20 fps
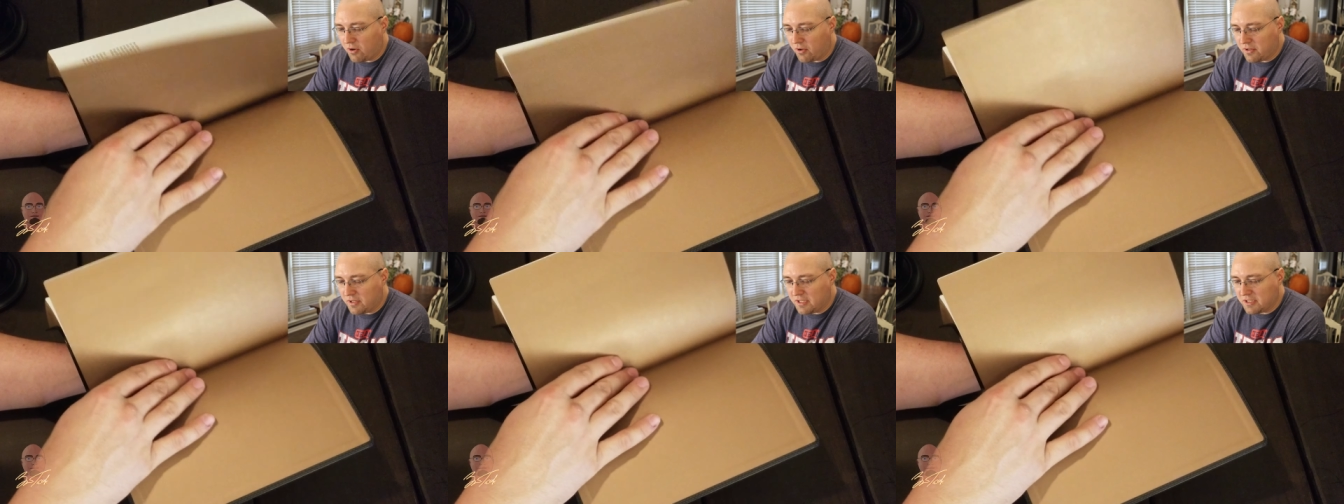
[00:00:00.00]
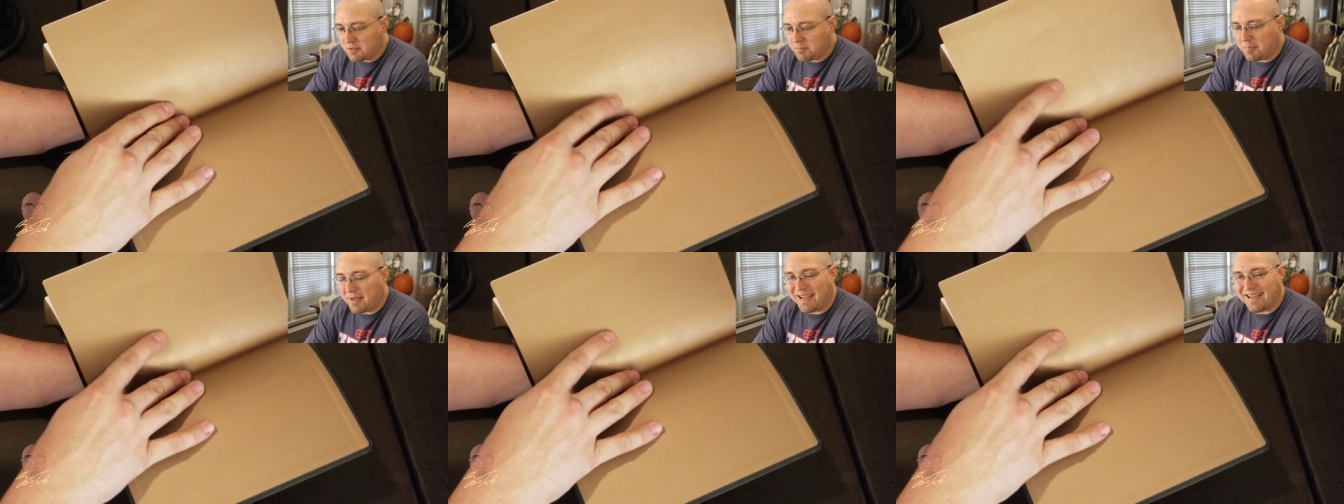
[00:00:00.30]
on
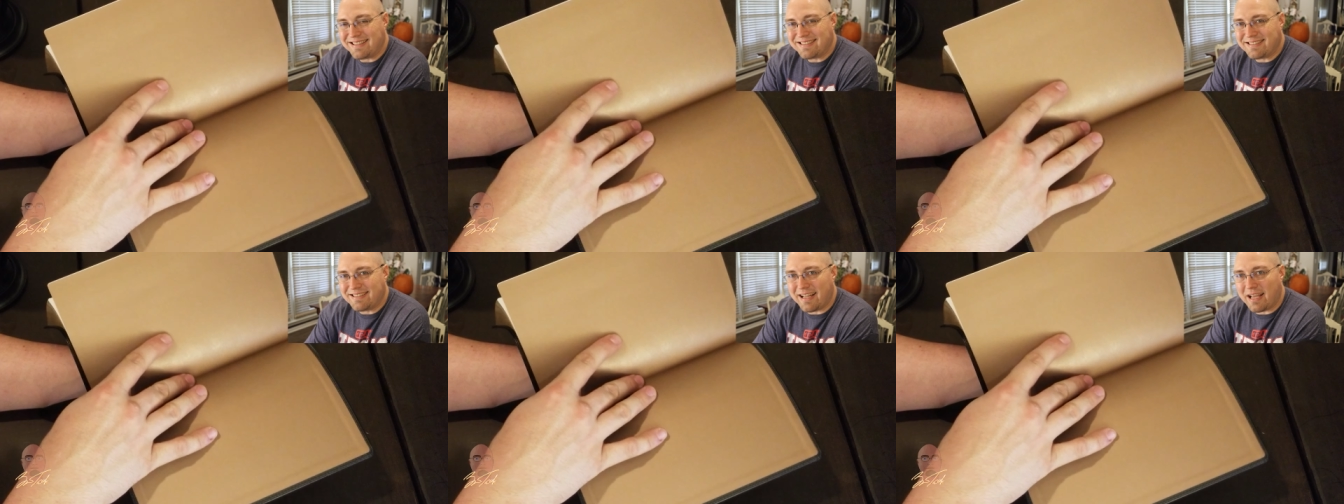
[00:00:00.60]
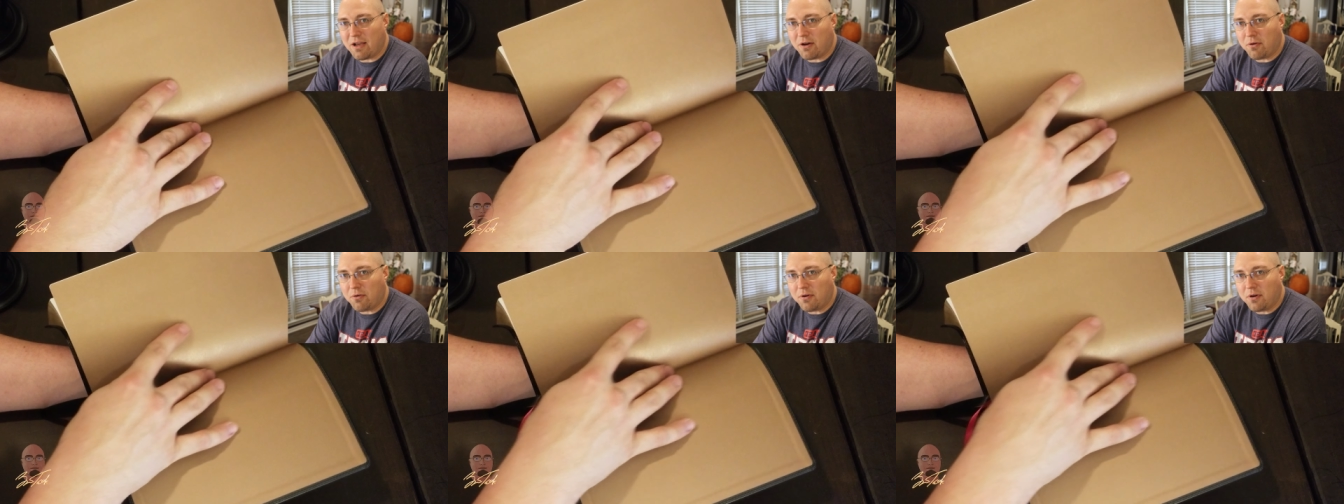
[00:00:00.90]
this paste
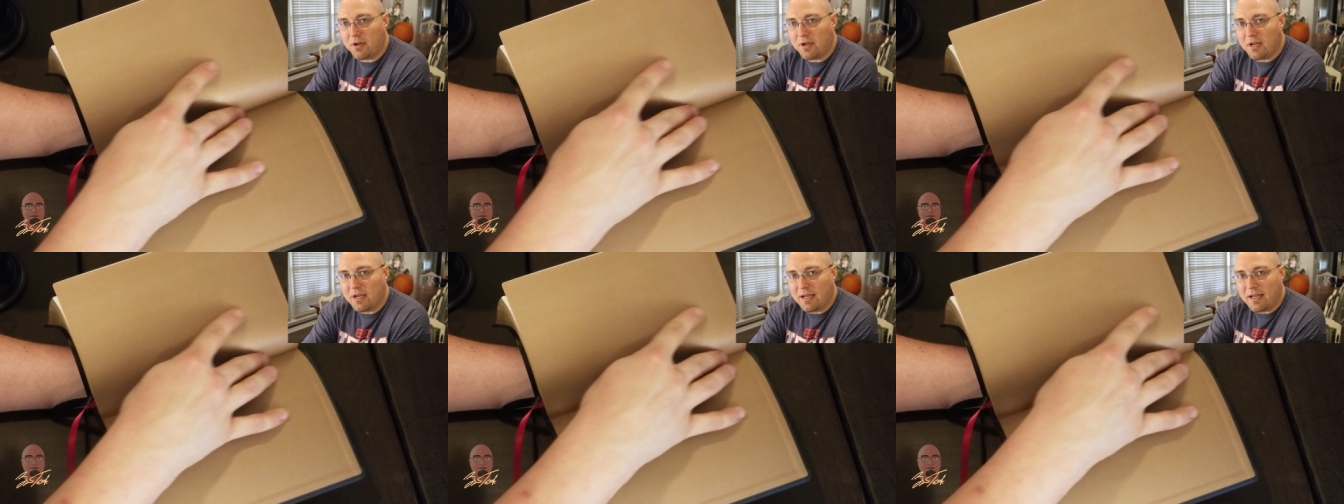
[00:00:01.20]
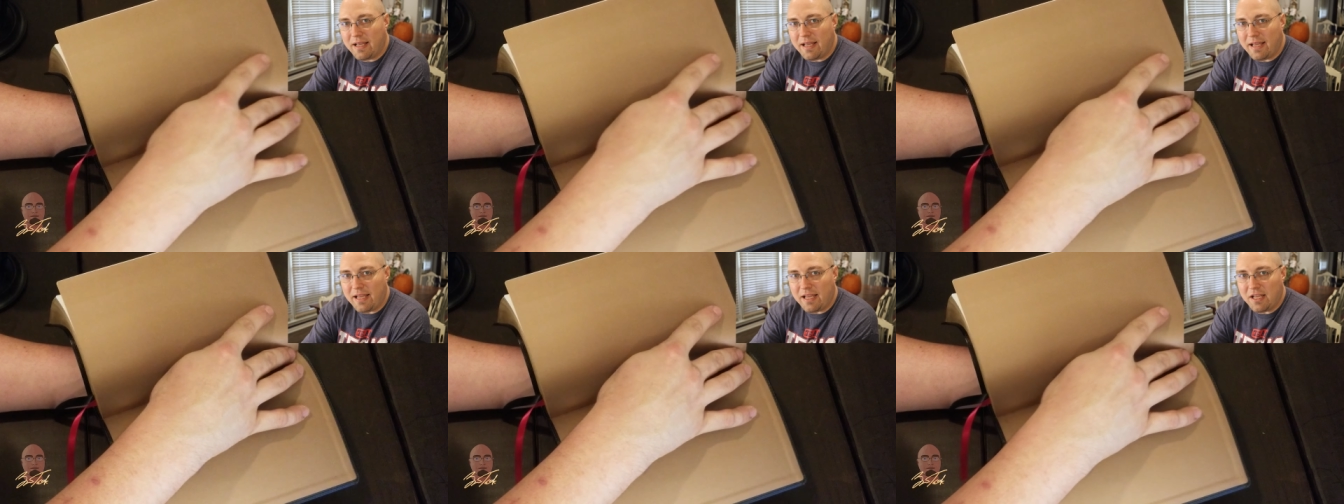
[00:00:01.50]
down
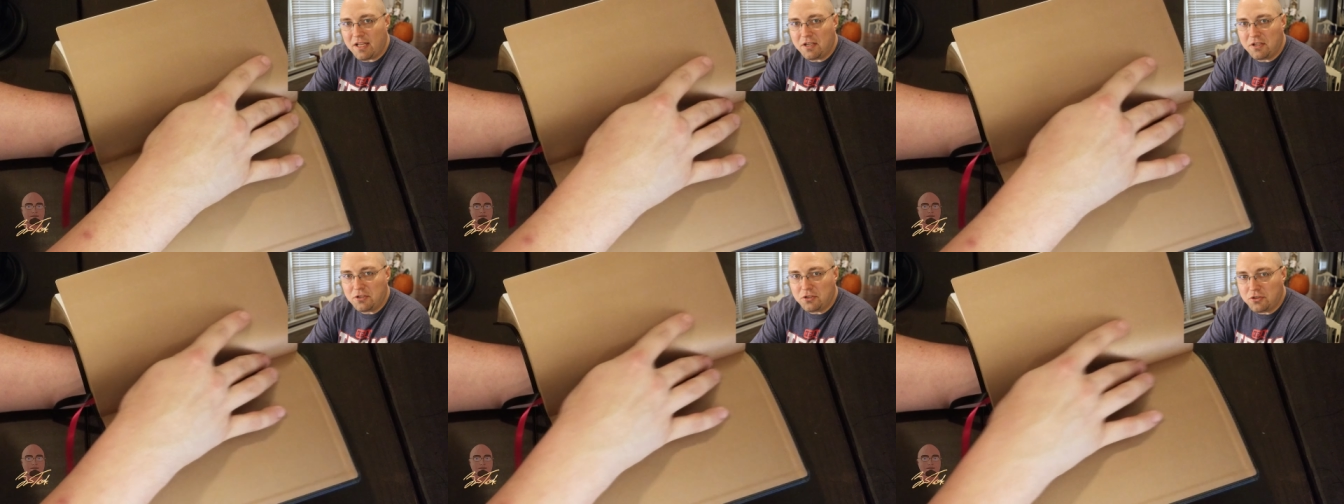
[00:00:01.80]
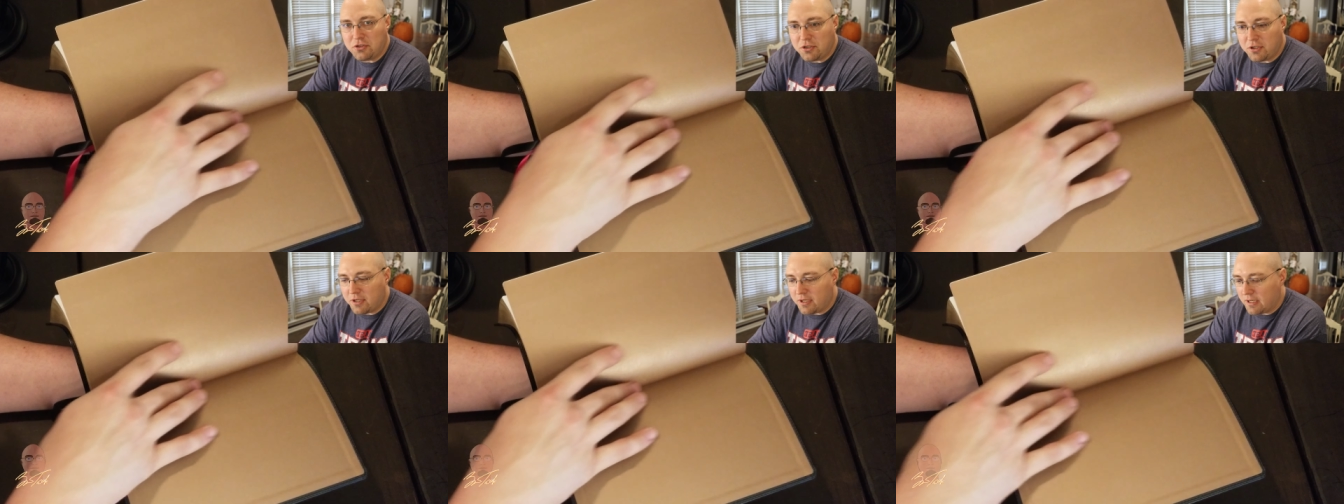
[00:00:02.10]

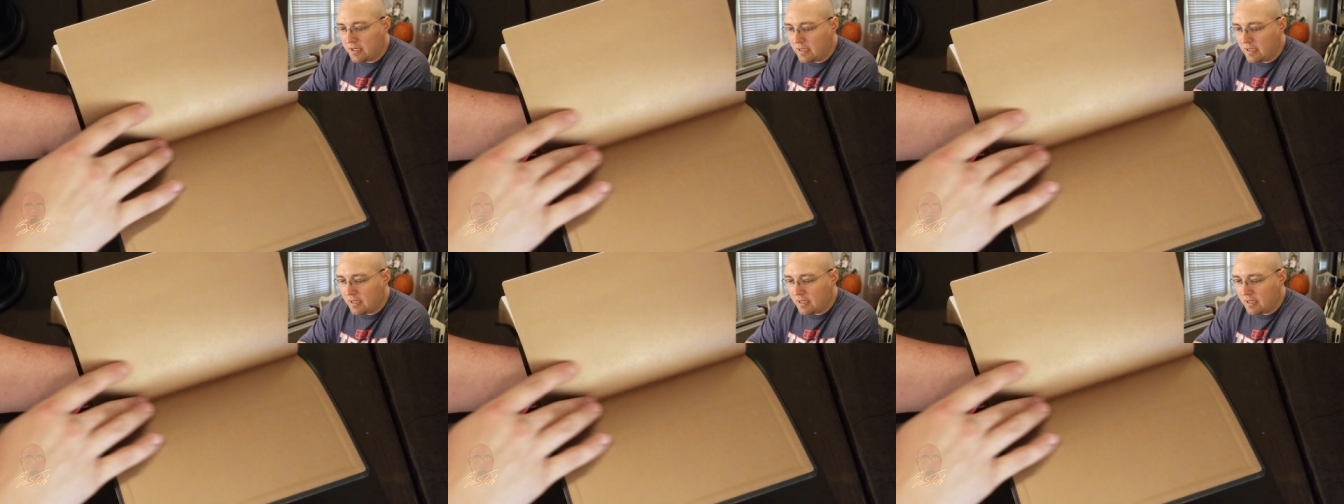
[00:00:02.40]
hinge